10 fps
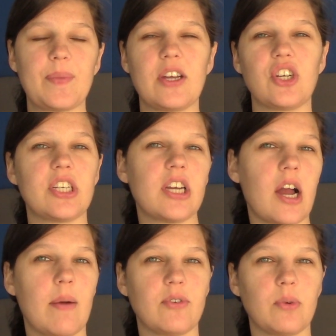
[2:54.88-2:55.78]
just
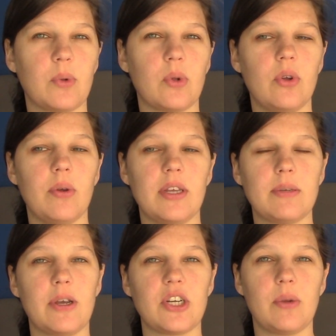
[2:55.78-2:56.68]
uncomfortable,
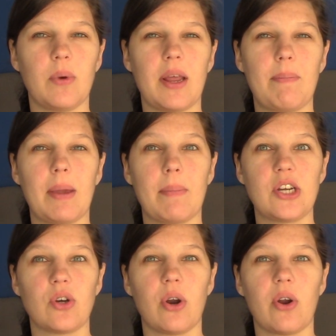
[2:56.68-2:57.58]
especially when I pick
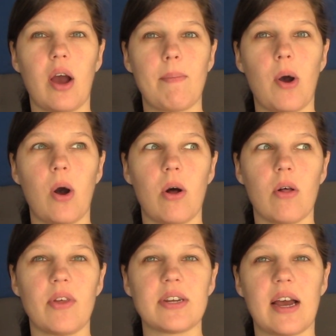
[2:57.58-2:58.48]
my daughter up
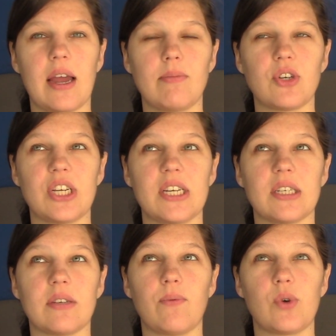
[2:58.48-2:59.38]
all the time. She
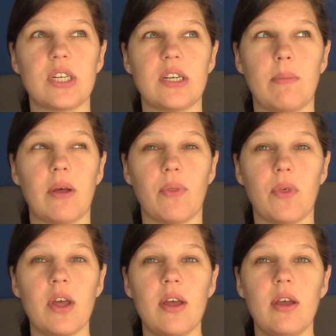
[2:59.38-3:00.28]
is 14 months
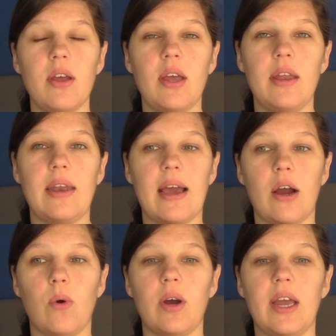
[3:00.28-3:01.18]

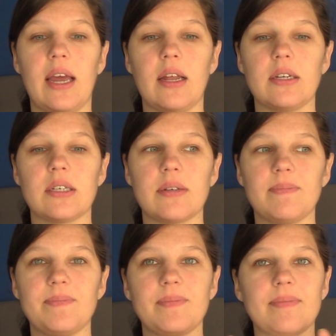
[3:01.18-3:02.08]
now, and
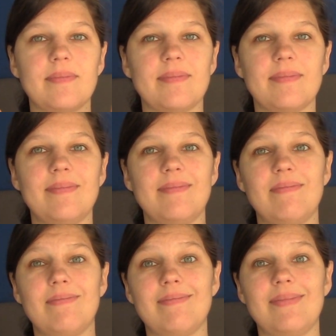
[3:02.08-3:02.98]

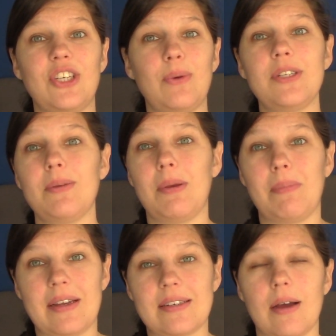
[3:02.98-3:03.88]
she wants to be
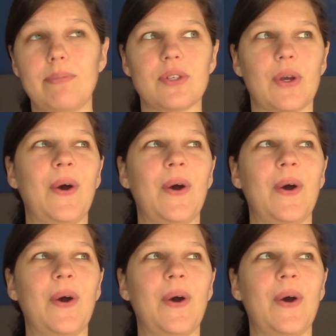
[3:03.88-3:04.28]
picked up. So